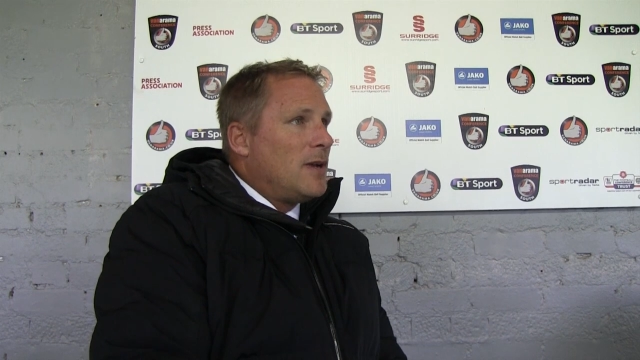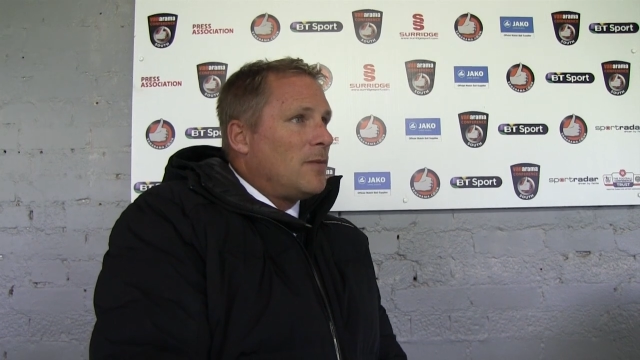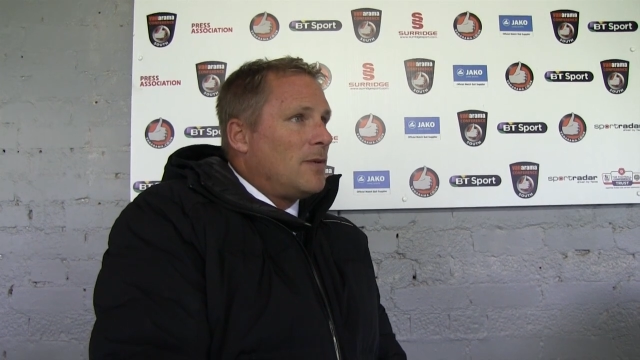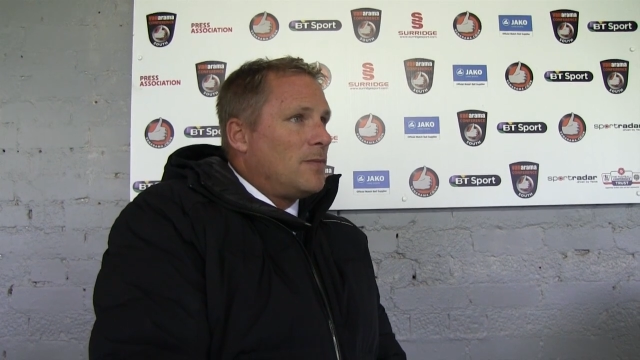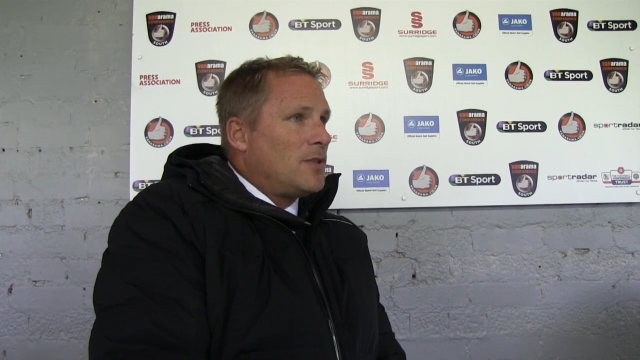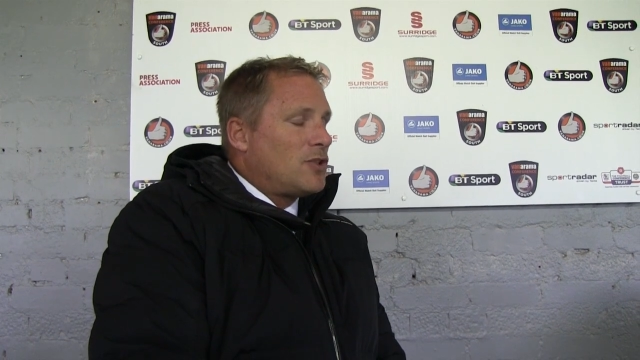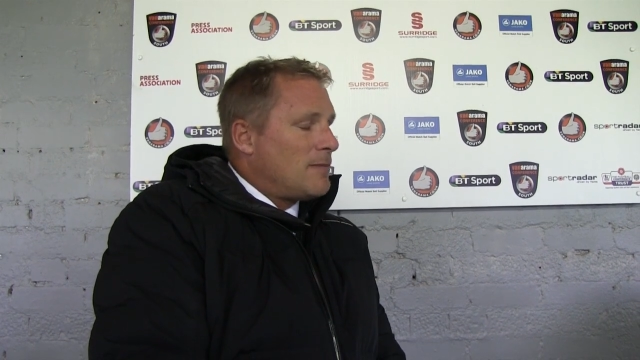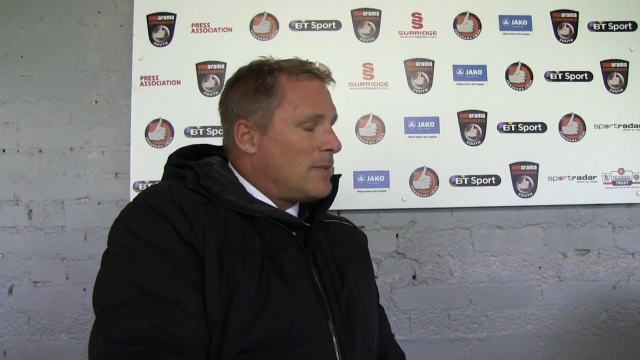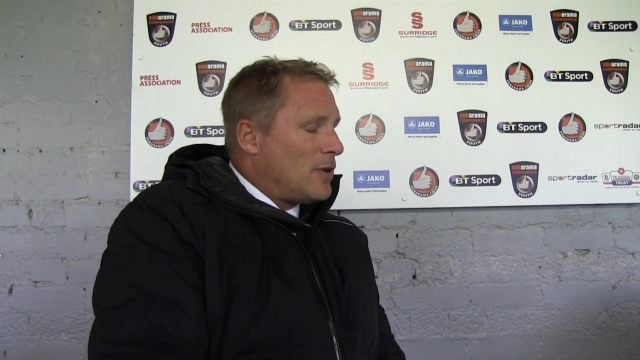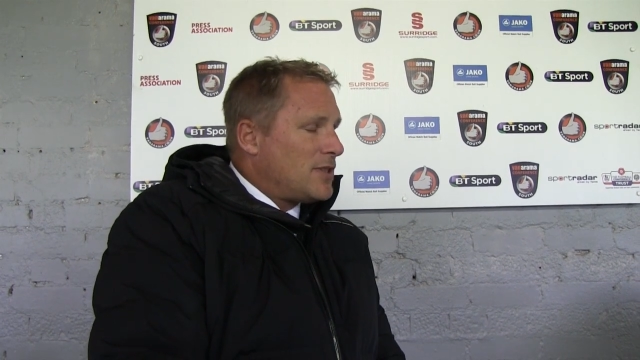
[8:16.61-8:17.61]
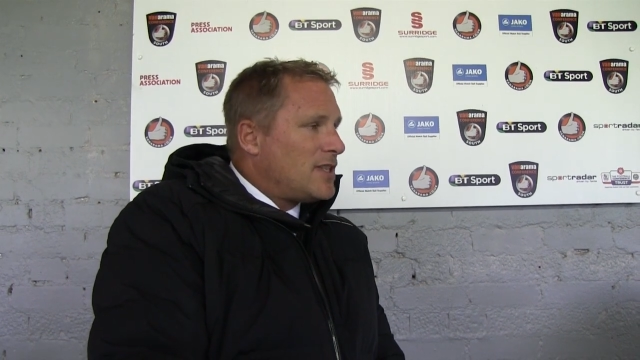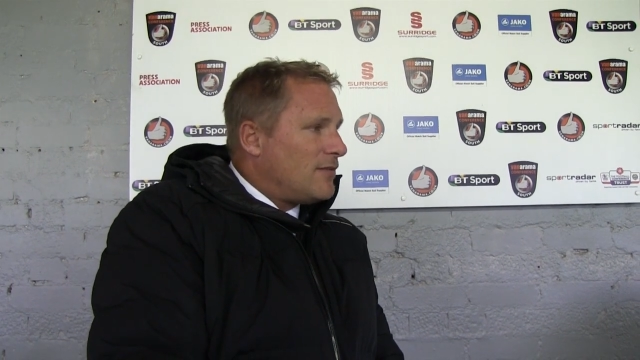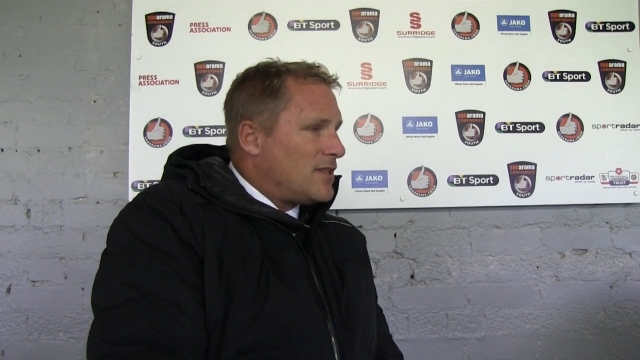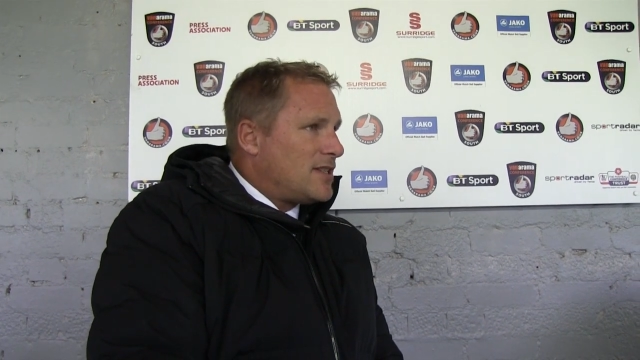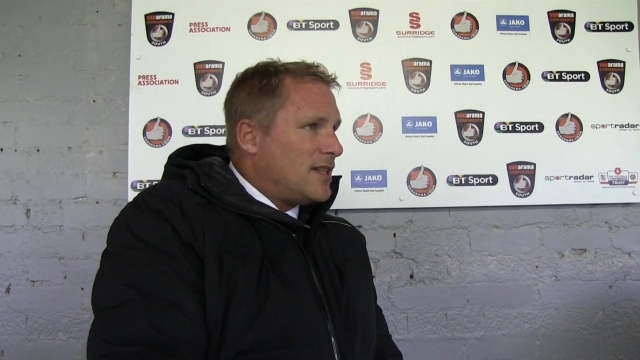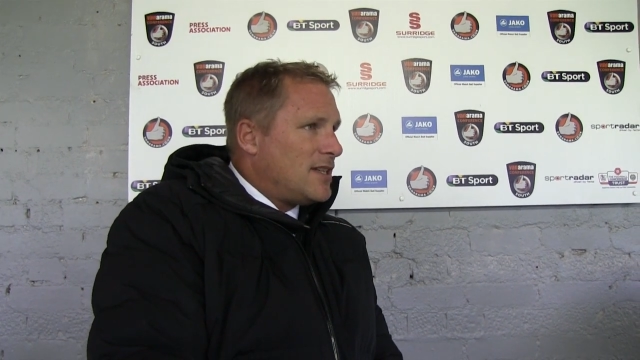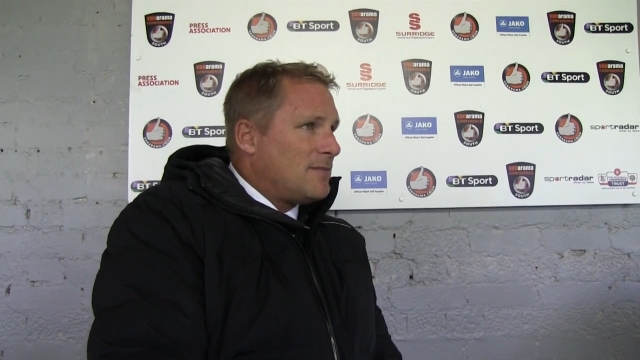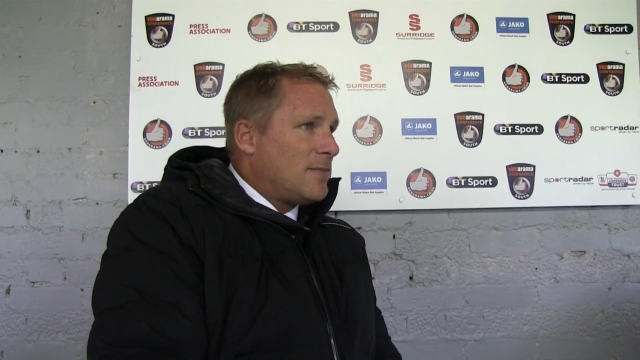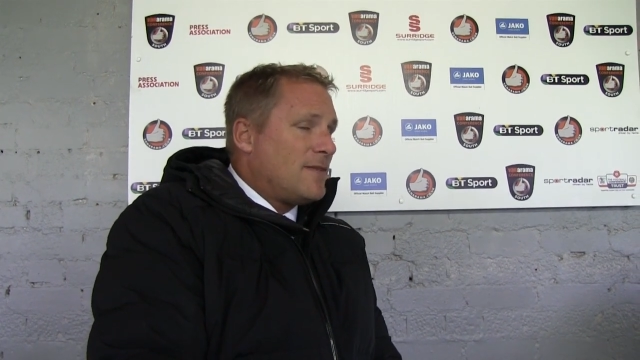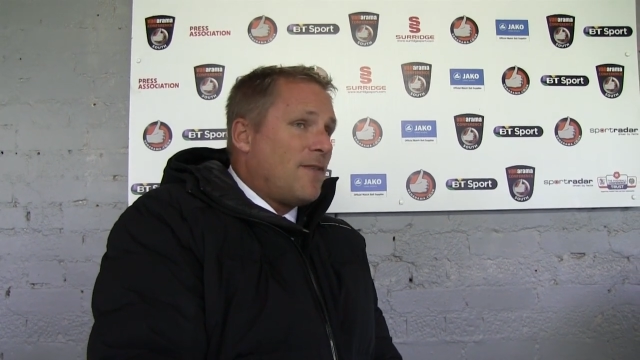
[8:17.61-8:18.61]
We're trying to be positive this
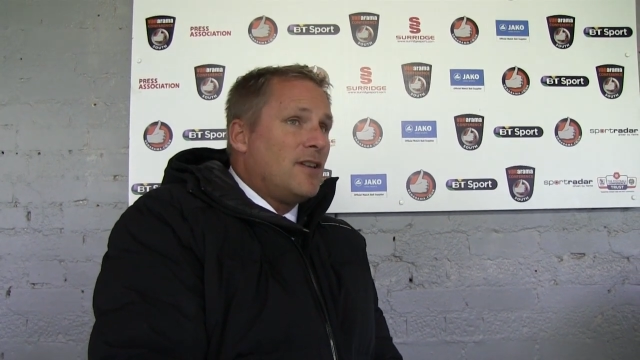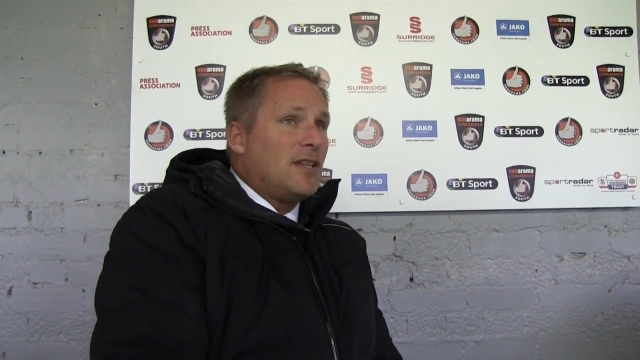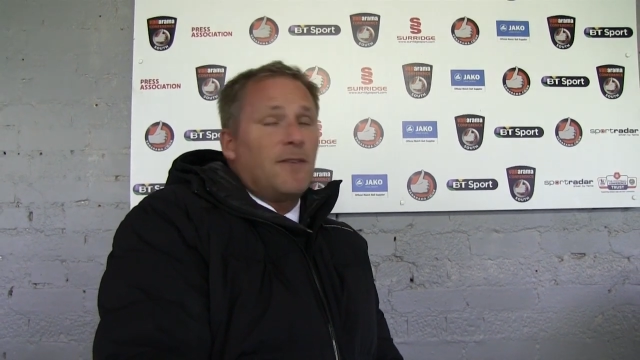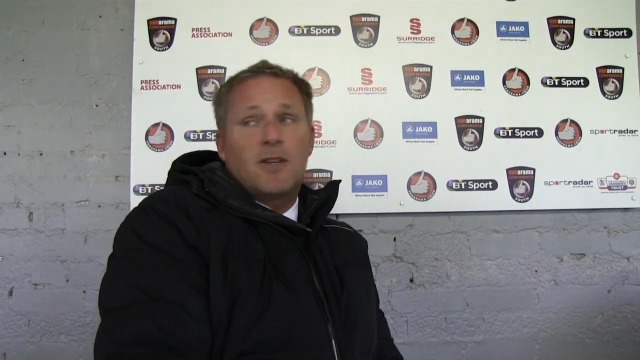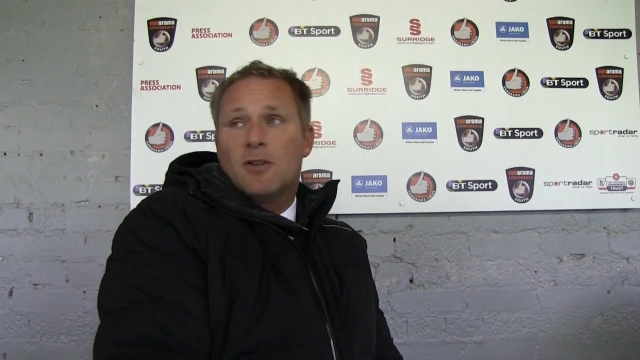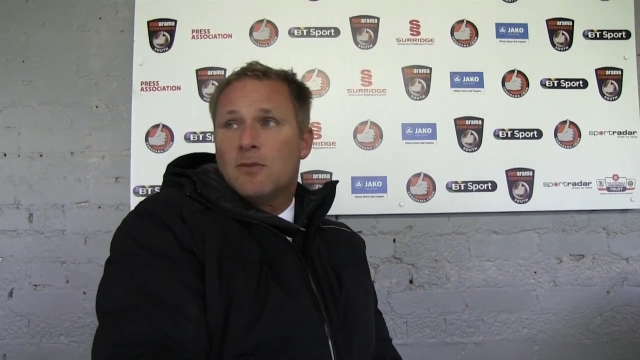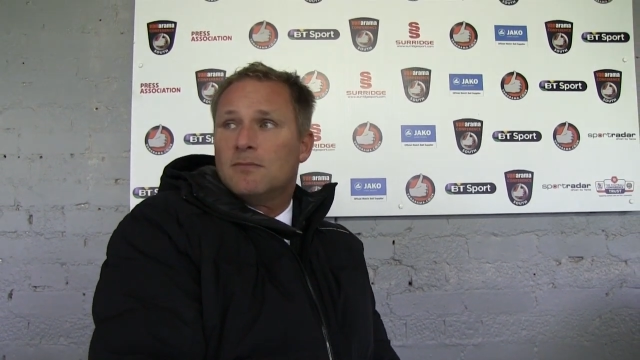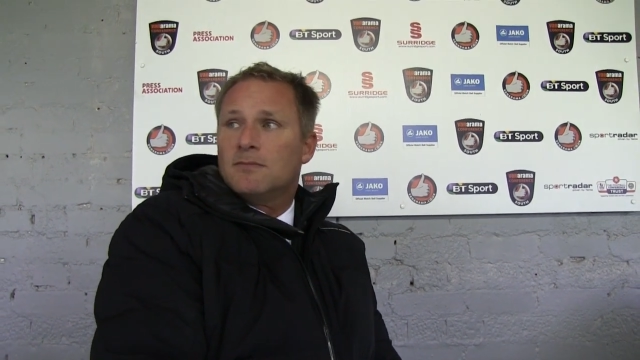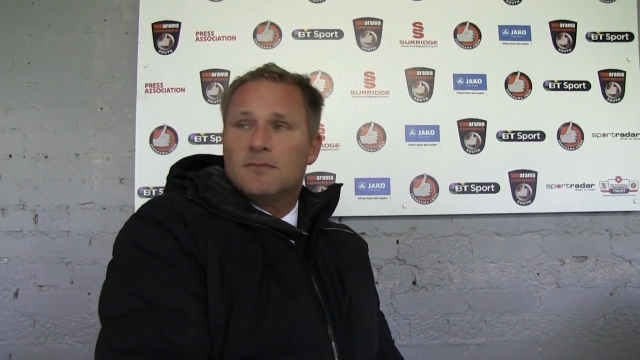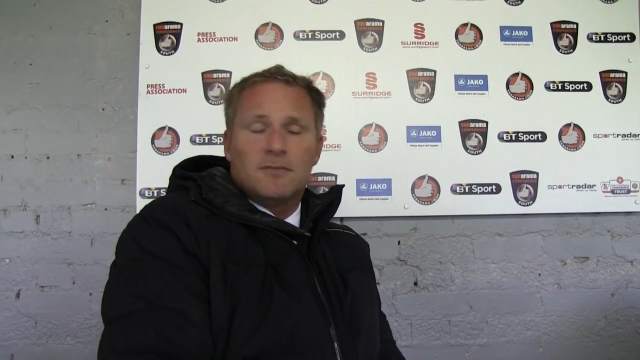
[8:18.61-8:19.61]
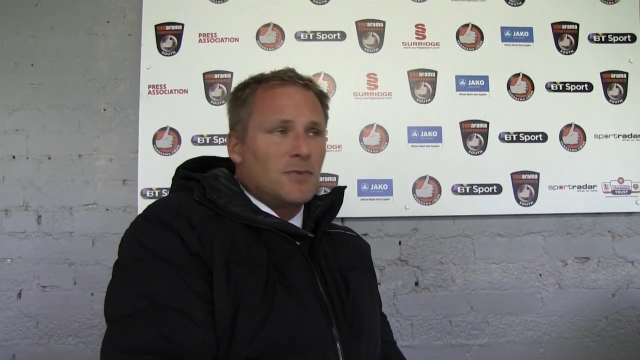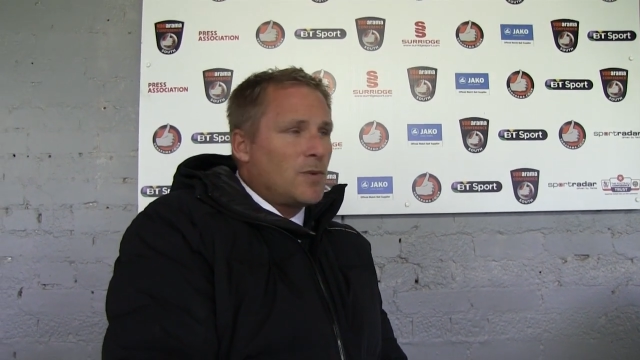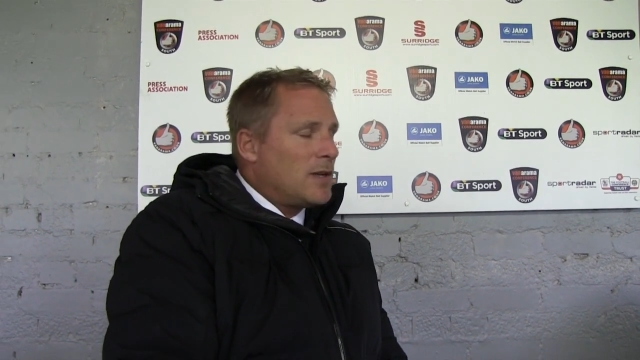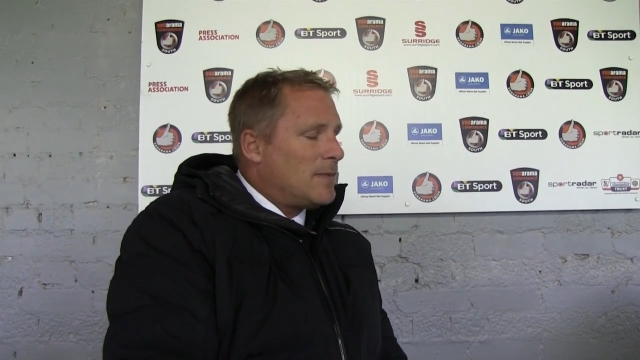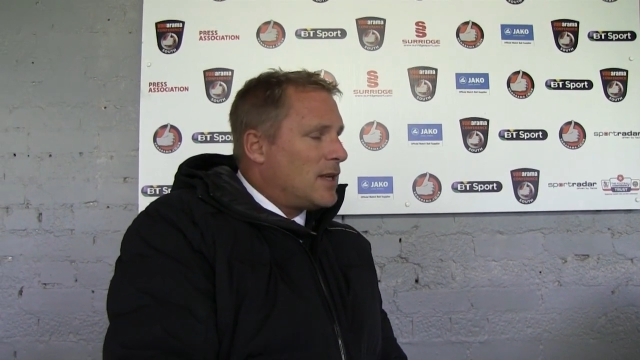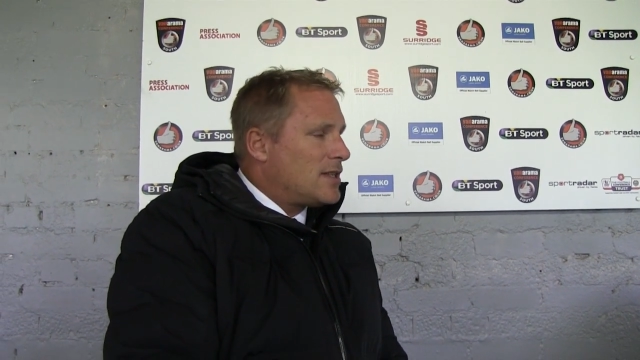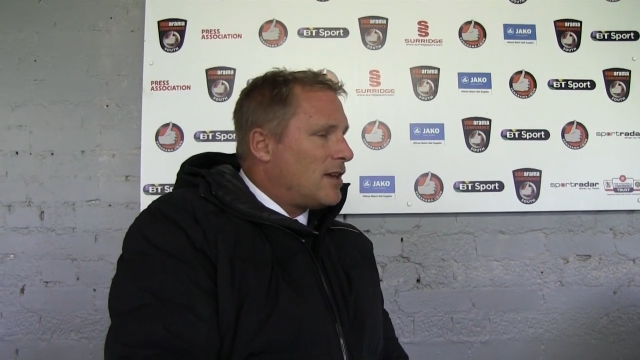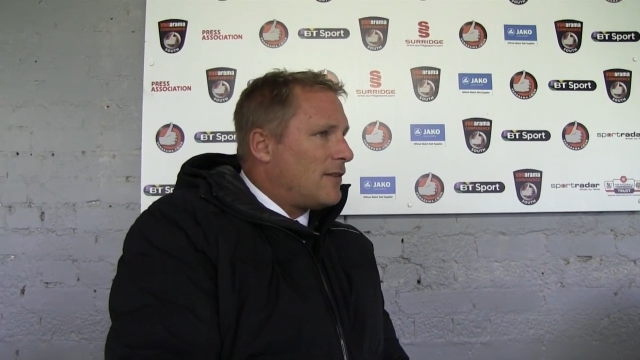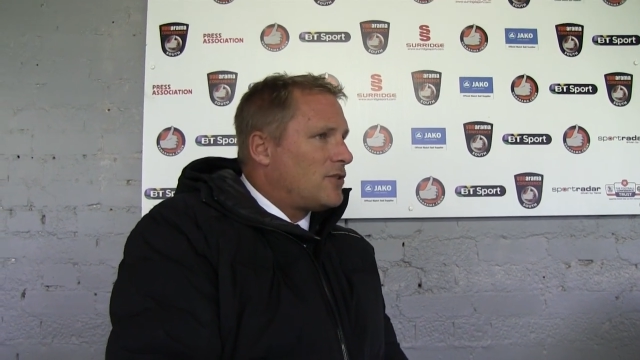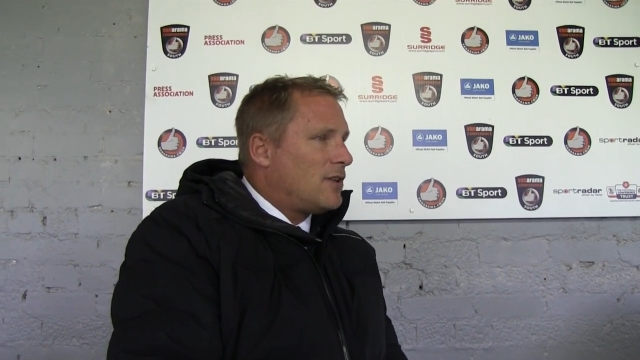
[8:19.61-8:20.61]
season, but it's very difficult 20 minutes
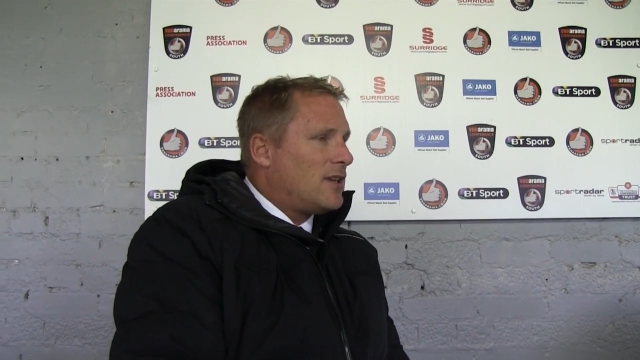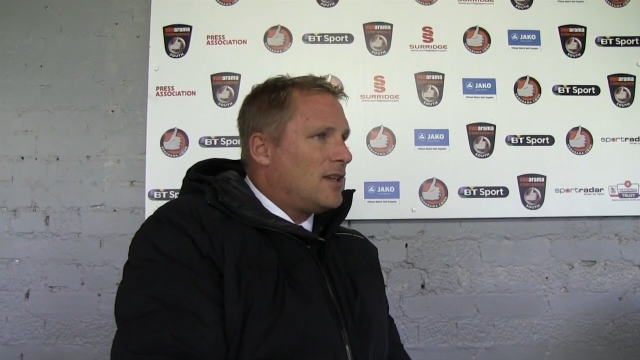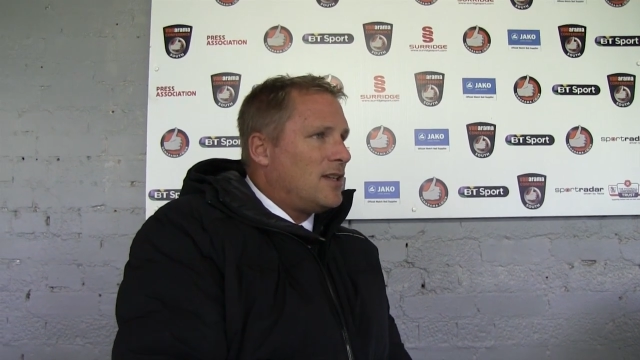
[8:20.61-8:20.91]
after,